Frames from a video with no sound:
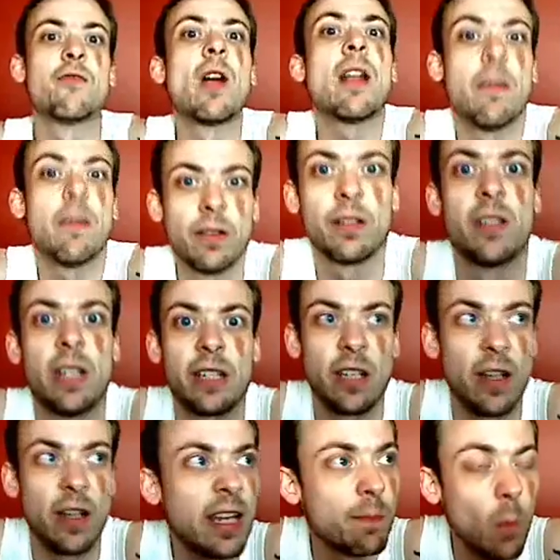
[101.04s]
is relevant to
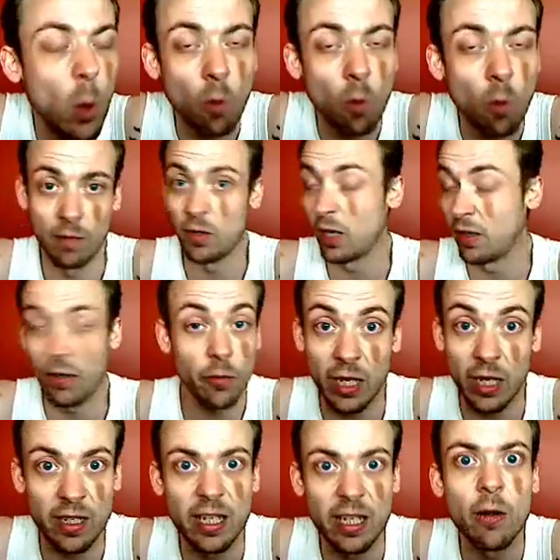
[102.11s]
this. I think it's more relevant. I don't
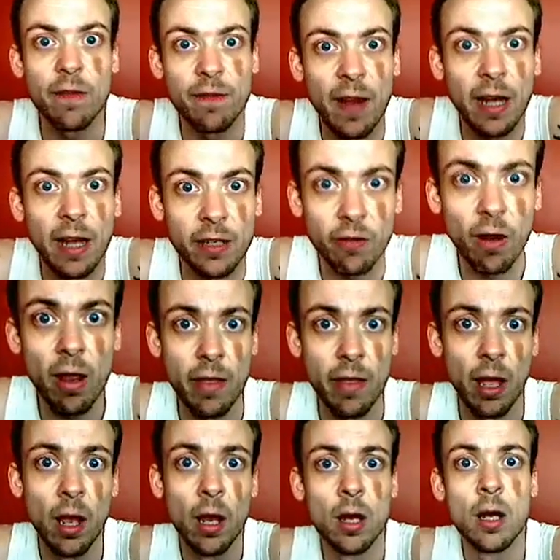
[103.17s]
think it's the only factor
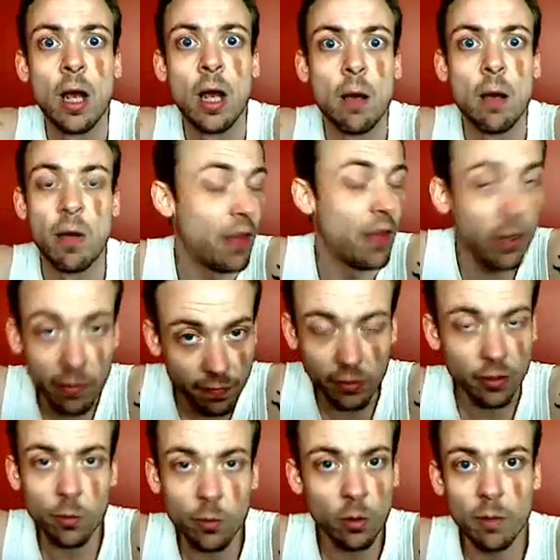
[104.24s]
either. But
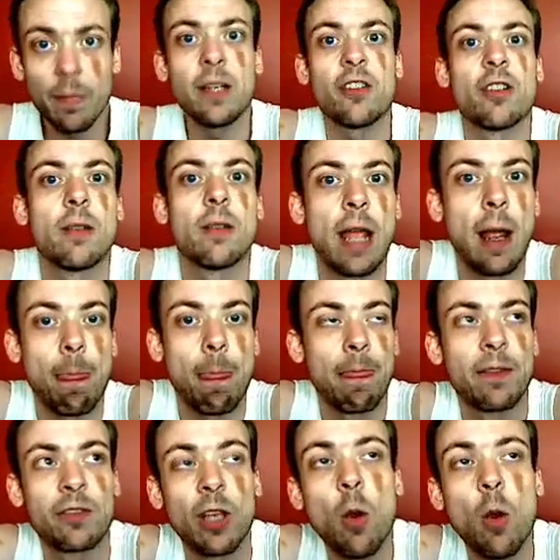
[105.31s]
Thunderfoot doesn't want to mention that,
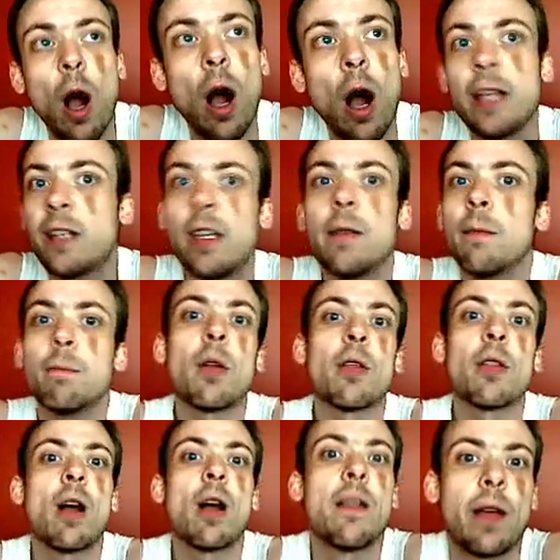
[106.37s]
so I didn't
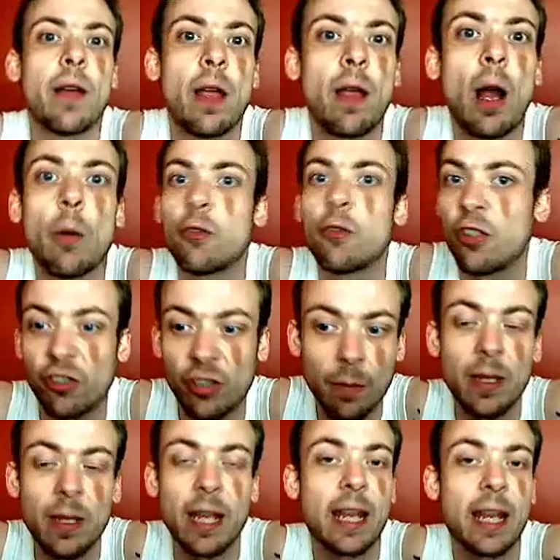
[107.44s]
bother either. I was just
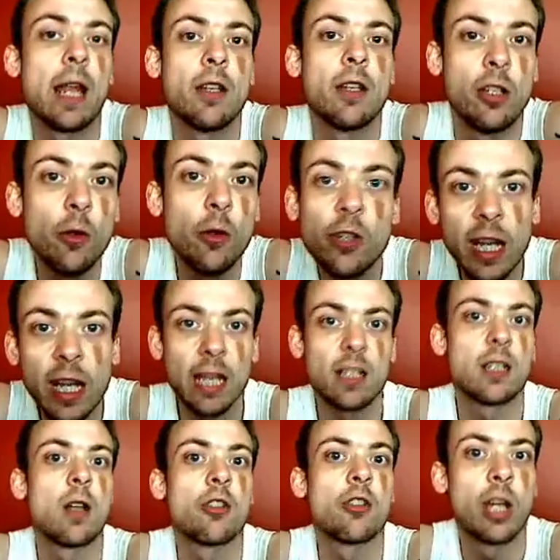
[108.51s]
simply, again, using
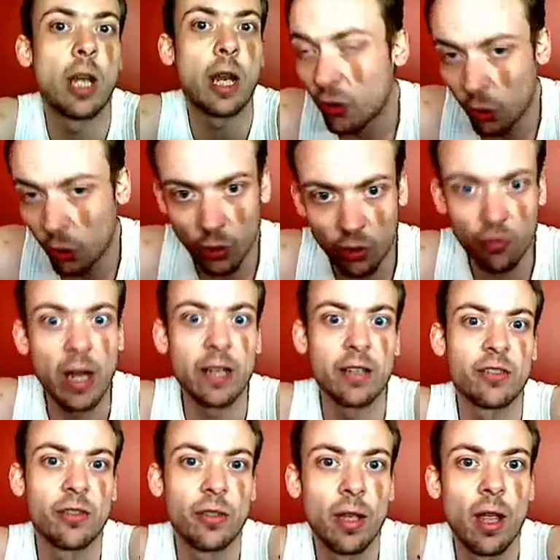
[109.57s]
his logic to
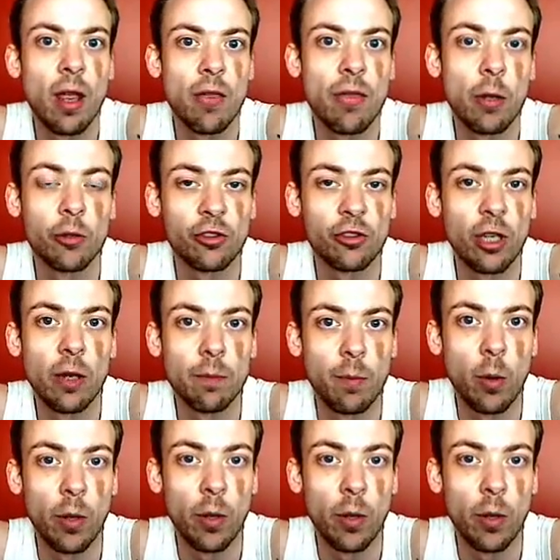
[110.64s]
address those certain